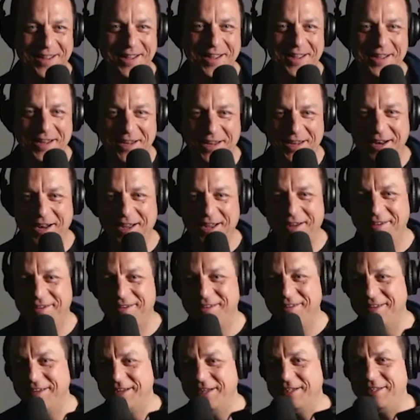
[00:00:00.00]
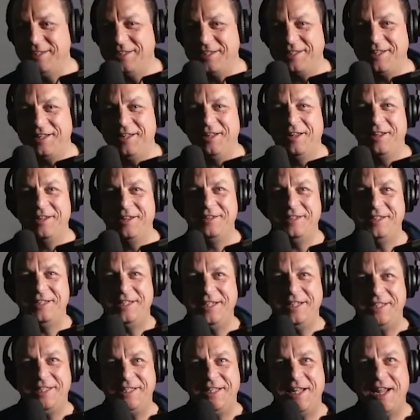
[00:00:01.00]
you know, just
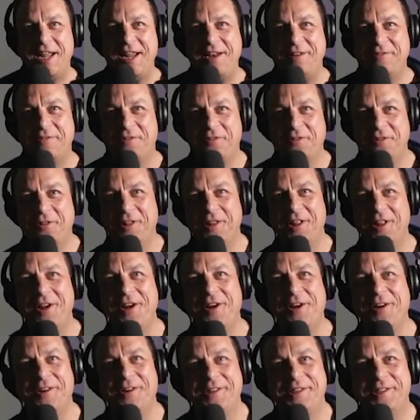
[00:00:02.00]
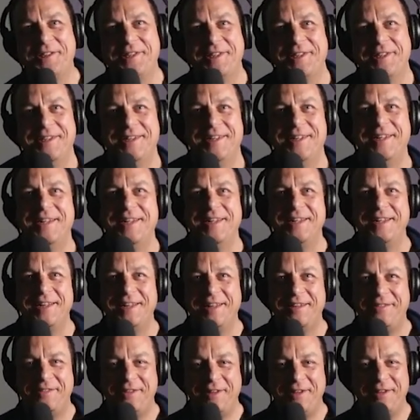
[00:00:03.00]
disdainful looks
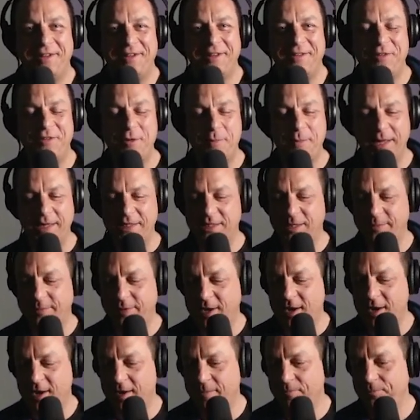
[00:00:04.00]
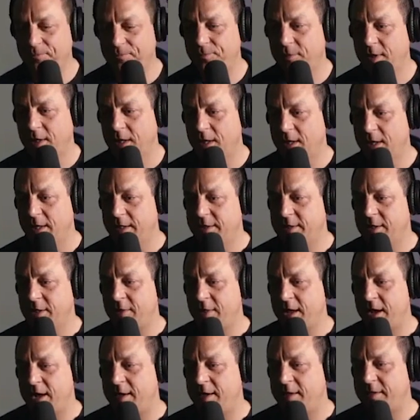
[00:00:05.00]
if you mess something up. So
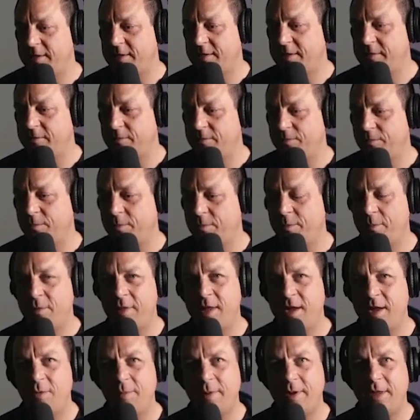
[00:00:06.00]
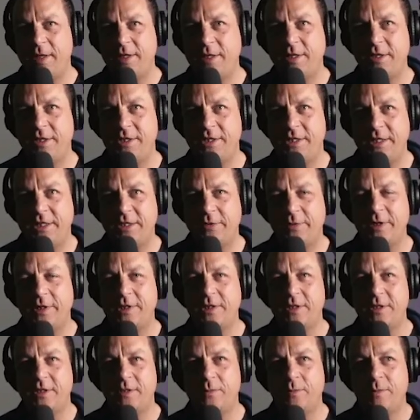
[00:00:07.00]
there would be the two
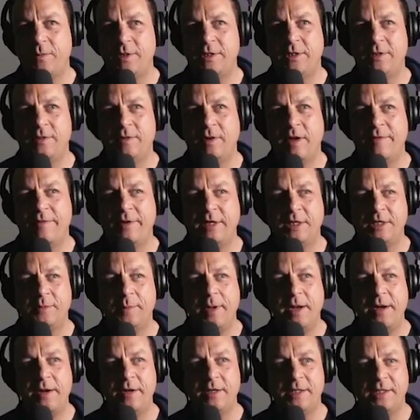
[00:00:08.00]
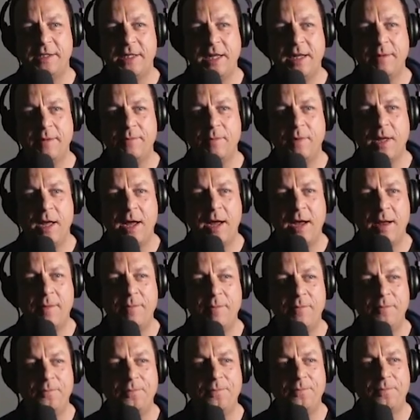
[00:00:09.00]
situations which I've experienced it.
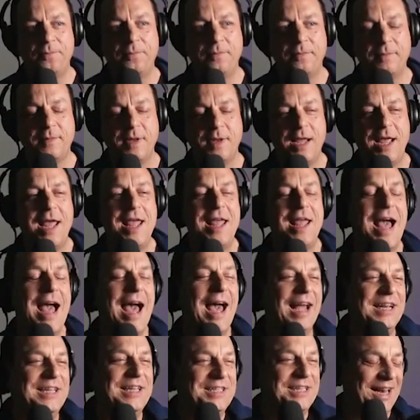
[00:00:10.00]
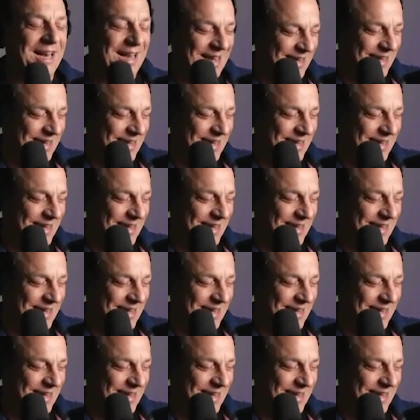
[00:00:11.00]
Actually,